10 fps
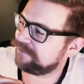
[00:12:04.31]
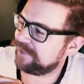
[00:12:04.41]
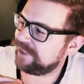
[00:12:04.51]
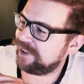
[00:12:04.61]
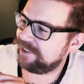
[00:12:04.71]

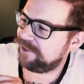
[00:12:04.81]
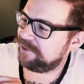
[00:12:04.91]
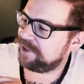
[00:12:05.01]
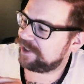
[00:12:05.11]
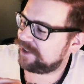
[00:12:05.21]
I love
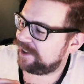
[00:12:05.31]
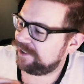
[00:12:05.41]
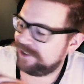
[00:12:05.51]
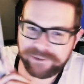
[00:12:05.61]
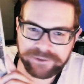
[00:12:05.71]
this. I
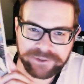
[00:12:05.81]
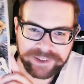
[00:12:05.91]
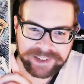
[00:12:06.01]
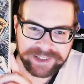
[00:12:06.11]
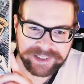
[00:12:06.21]
love
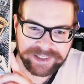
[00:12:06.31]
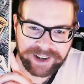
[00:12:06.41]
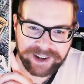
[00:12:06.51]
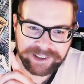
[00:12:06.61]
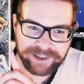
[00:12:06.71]

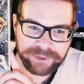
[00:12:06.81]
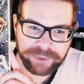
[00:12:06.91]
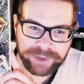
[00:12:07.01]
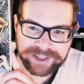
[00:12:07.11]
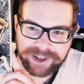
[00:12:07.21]
the
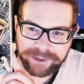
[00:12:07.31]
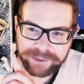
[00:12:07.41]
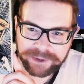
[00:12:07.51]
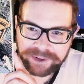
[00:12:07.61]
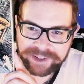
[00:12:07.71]
way
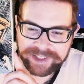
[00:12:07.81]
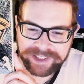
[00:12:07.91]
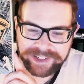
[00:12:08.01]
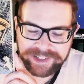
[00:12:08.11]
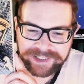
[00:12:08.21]
Solomon
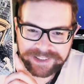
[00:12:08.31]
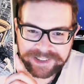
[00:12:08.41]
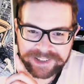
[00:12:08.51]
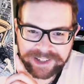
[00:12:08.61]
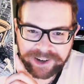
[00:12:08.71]
Grundy
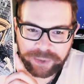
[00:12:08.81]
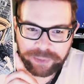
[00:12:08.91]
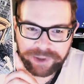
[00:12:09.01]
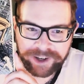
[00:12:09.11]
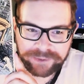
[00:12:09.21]
is like all
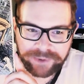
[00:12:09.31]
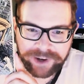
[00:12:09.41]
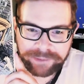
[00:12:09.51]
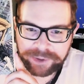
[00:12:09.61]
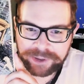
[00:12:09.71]
black and
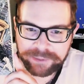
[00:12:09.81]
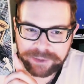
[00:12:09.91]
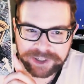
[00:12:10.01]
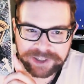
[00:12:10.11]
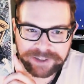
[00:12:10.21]
white pretty
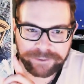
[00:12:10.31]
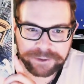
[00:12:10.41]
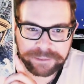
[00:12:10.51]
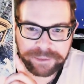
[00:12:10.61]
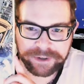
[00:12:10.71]
much, except for
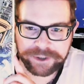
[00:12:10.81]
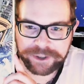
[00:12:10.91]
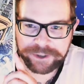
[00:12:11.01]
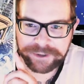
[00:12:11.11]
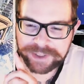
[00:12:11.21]
his brown
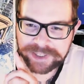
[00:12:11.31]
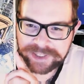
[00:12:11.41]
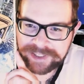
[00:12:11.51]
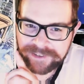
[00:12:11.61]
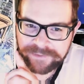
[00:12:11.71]
shoes.
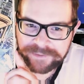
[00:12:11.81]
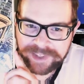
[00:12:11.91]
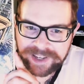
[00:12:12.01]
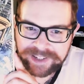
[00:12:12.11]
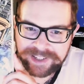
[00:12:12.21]

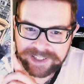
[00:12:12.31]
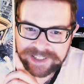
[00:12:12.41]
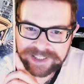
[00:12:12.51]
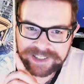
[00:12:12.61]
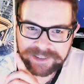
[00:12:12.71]
And
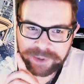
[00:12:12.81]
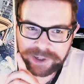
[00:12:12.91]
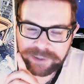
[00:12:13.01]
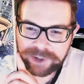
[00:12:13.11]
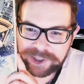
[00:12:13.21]
he's
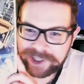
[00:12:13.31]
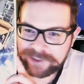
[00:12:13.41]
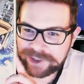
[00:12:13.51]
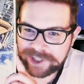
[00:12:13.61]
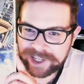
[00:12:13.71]
pretty much
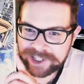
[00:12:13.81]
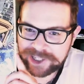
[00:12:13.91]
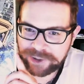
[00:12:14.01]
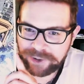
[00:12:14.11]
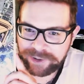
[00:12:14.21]
has
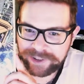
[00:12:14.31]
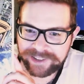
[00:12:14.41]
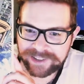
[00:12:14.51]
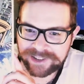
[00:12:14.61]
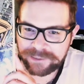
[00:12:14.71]

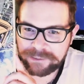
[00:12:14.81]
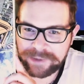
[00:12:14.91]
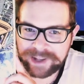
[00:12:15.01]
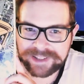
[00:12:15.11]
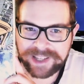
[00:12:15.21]
stolen
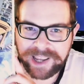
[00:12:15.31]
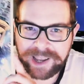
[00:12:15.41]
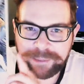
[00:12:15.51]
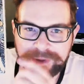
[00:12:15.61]
Superman's cape